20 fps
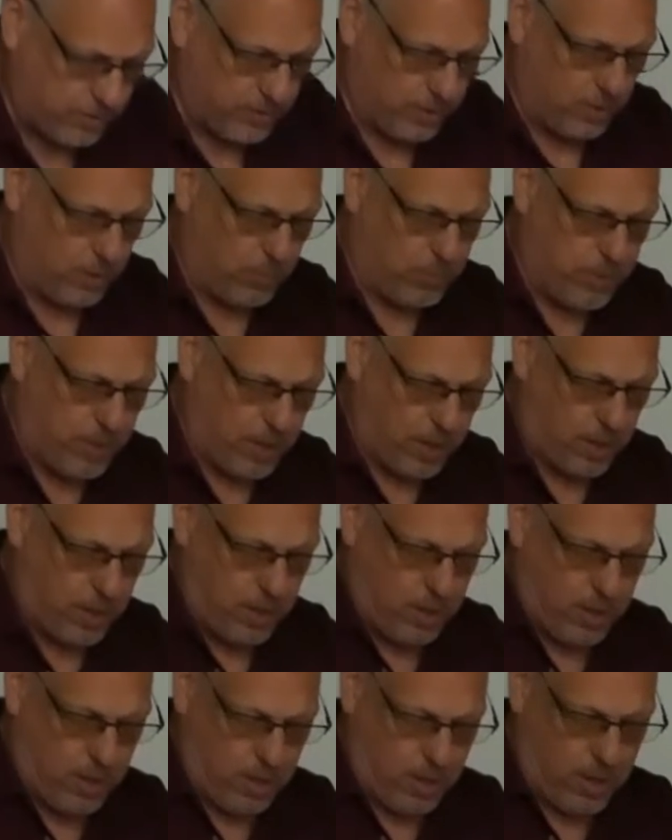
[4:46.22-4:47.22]
is a little big
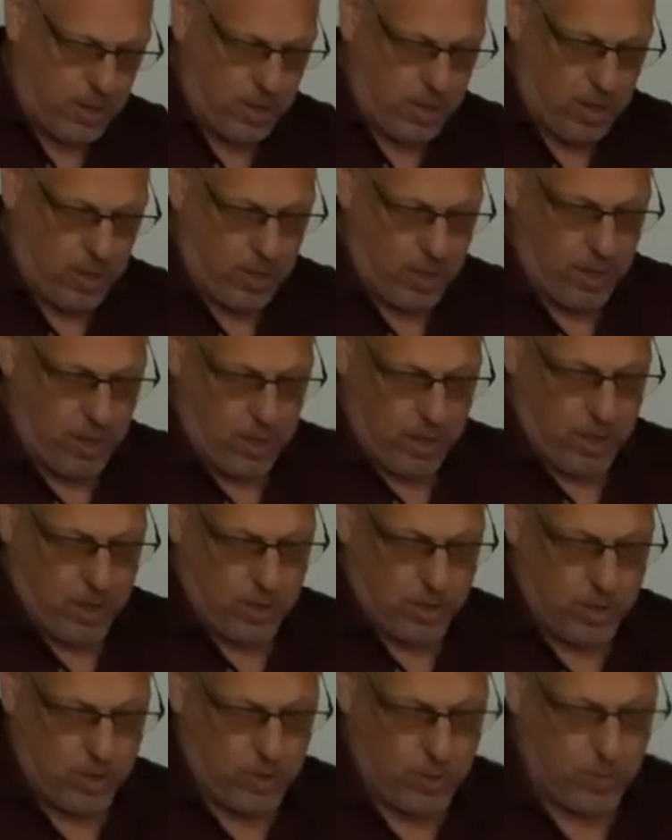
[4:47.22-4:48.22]

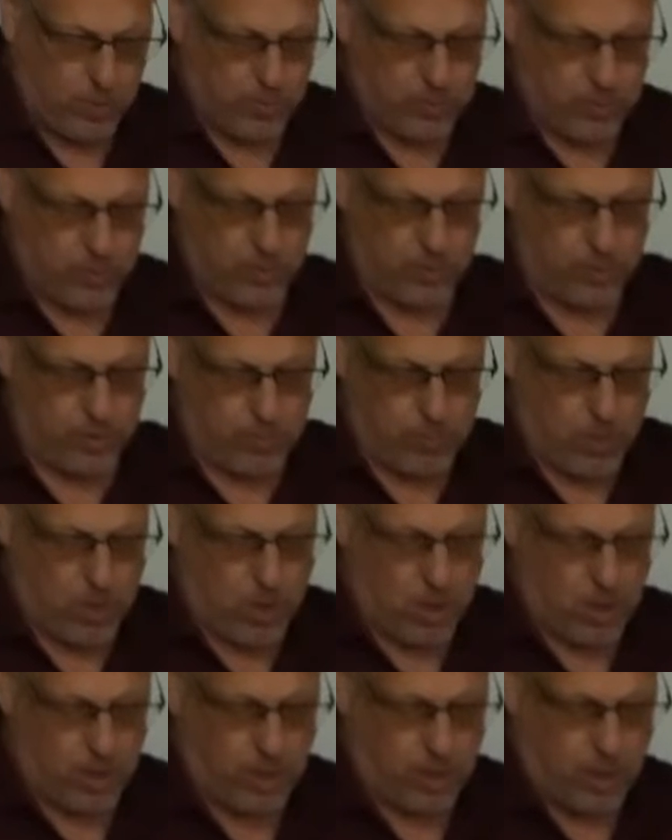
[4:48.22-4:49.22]
to use. They're
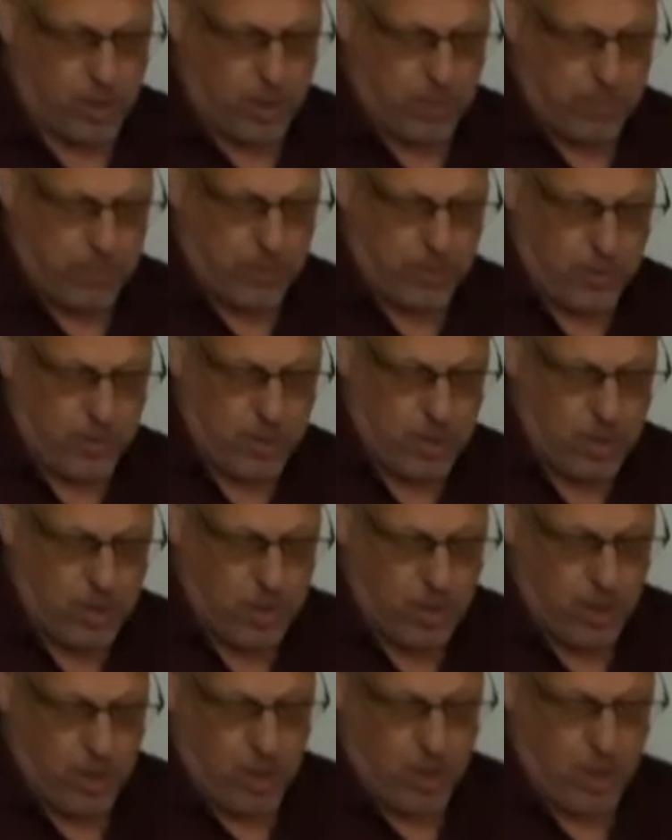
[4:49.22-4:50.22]
smaller cups,
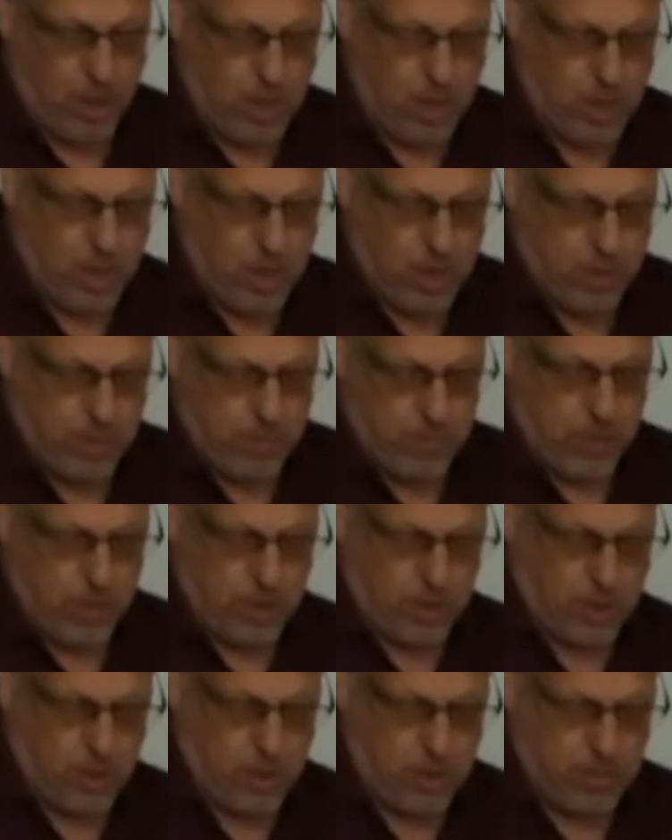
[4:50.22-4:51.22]
but
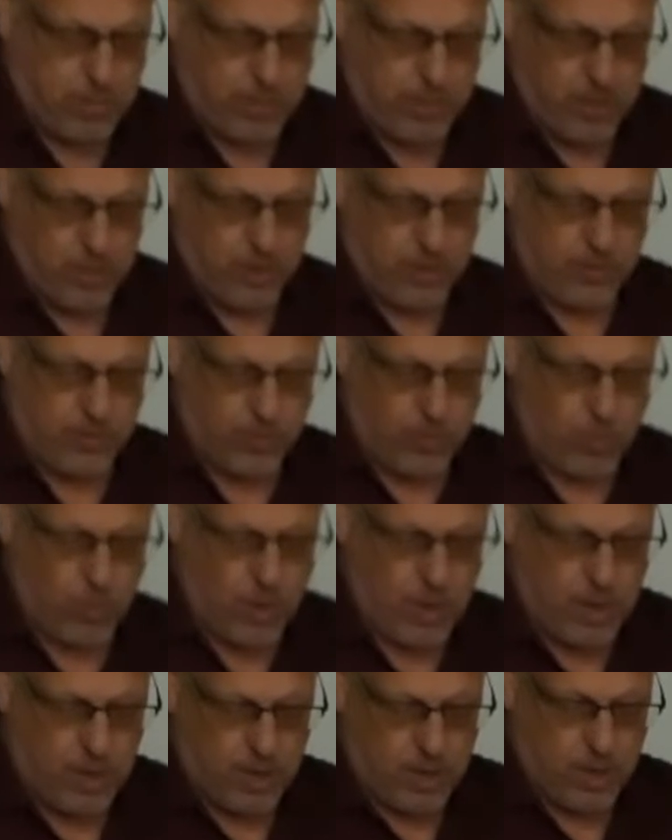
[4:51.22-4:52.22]
a cup is
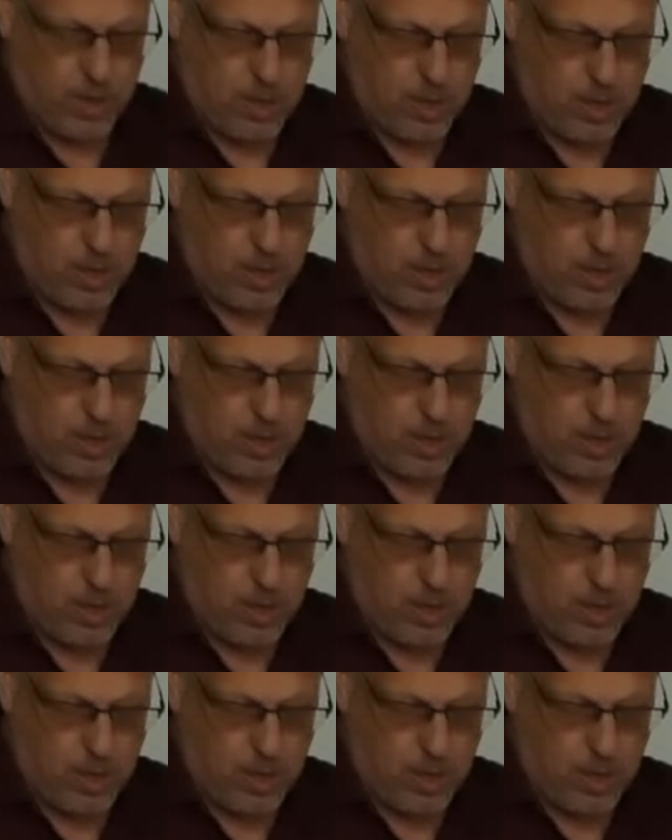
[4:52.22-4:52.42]
great